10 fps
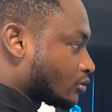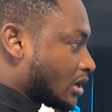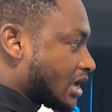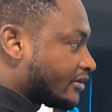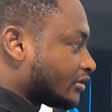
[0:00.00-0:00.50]
we
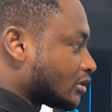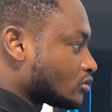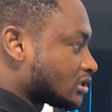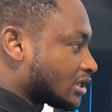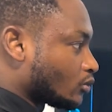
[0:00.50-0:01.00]
have
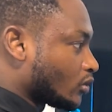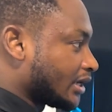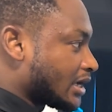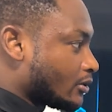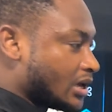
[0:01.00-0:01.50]
news and
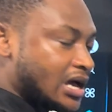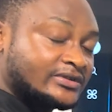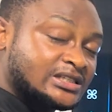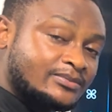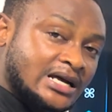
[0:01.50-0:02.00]
weather, we have
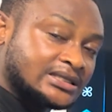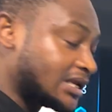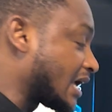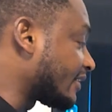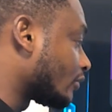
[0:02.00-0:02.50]
smart
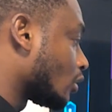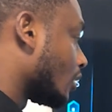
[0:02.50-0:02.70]
life.